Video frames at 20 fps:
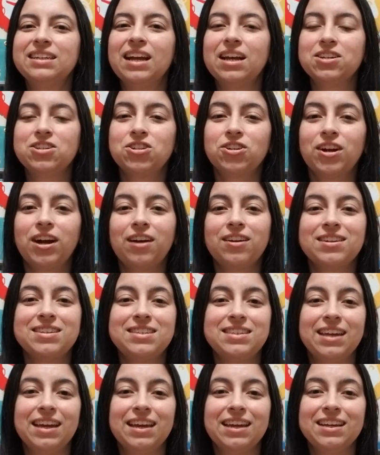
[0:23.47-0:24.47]
Not sure how to
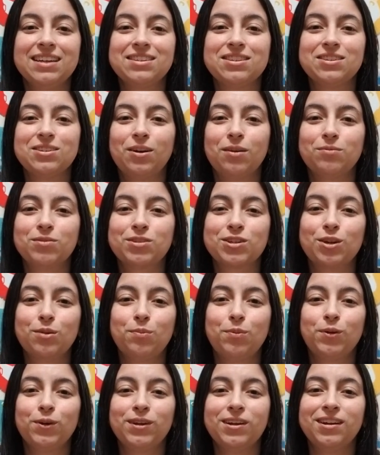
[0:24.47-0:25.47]
say it, so I'm just going
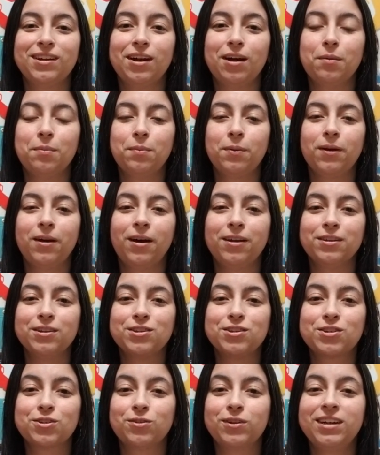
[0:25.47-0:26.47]
to put it up on the
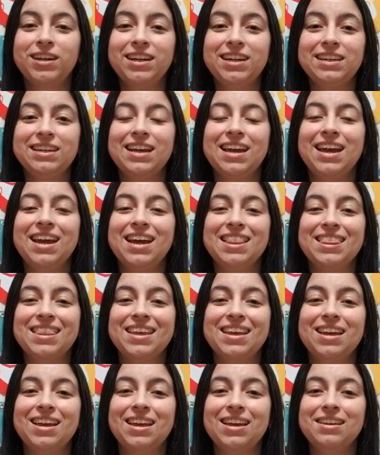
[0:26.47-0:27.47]
screen, and
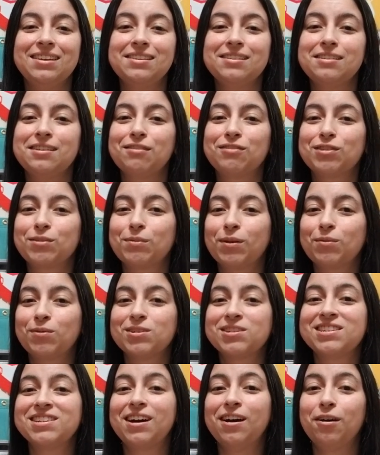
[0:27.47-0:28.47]
then if somebody
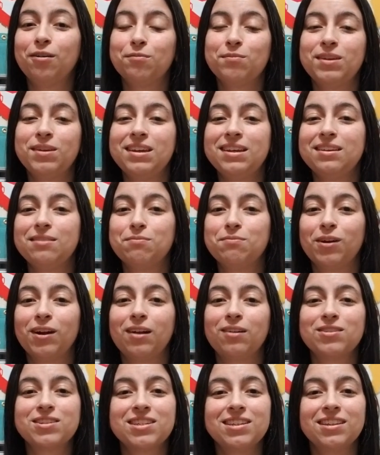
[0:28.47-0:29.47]
wants to help me
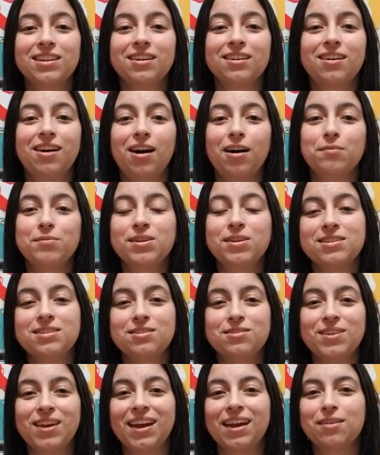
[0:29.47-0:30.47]
pronounce it in the
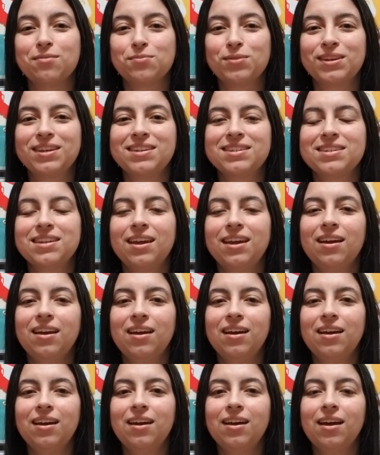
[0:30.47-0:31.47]
comments, you can please.
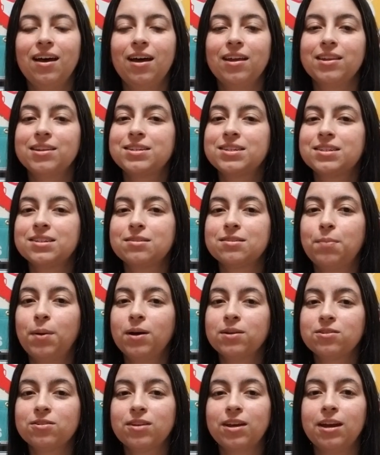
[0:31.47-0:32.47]
This is a
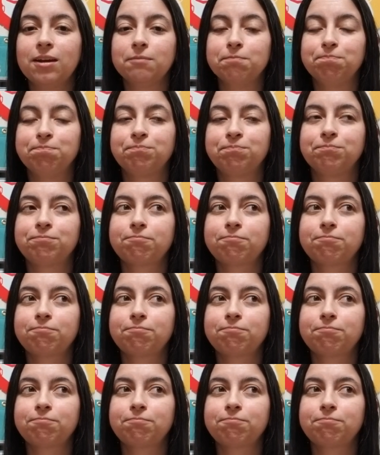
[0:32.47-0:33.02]
puzzle game.